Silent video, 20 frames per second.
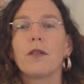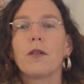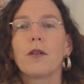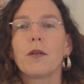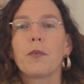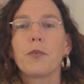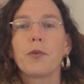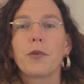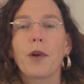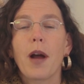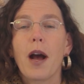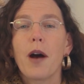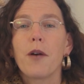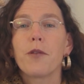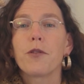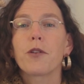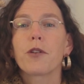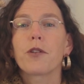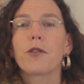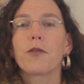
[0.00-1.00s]
or
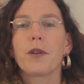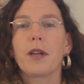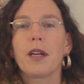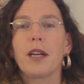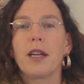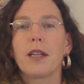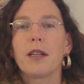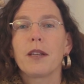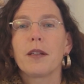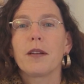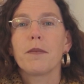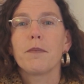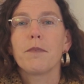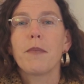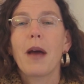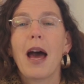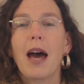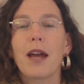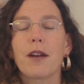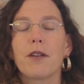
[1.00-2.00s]
brown or green
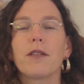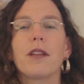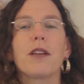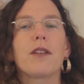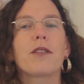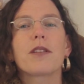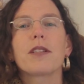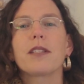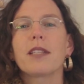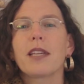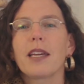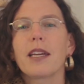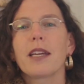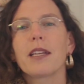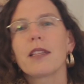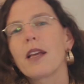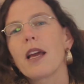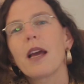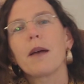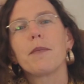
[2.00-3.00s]
matter that you're seeing
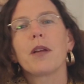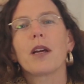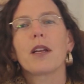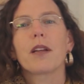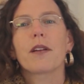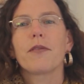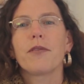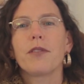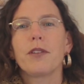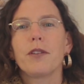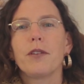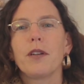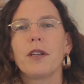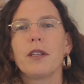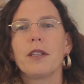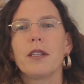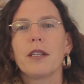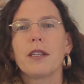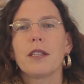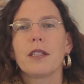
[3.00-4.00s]
in the amniotic
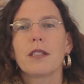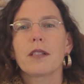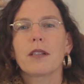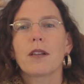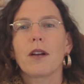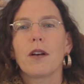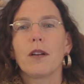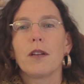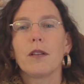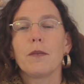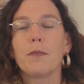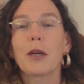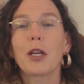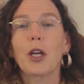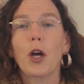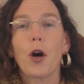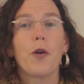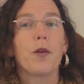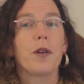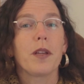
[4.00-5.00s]
fluid is called
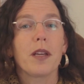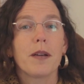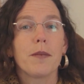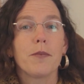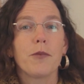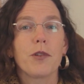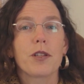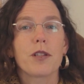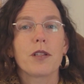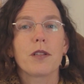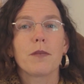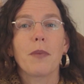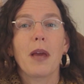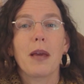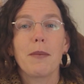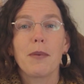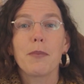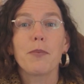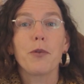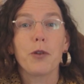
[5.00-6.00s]
meconium, which is
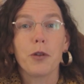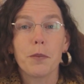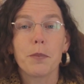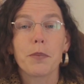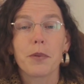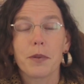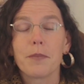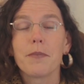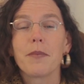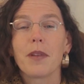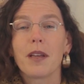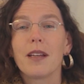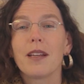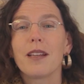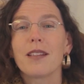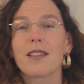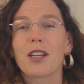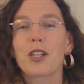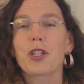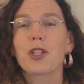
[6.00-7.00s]
baby poop,
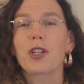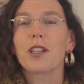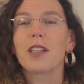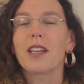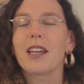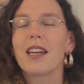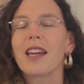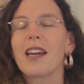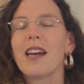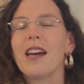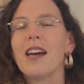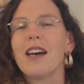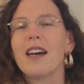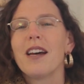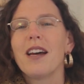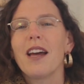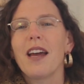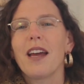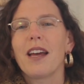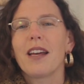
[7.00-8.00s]
essentially.
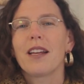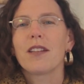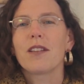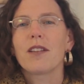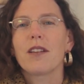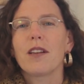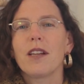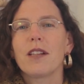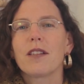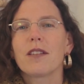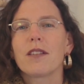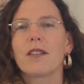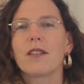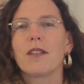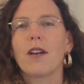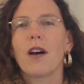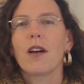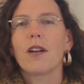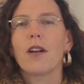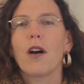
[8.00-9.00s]
And it's
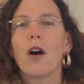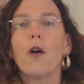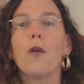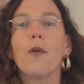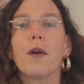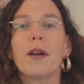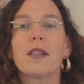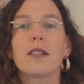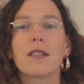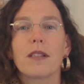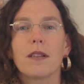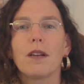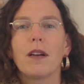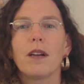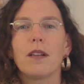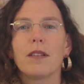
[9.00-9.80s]
not always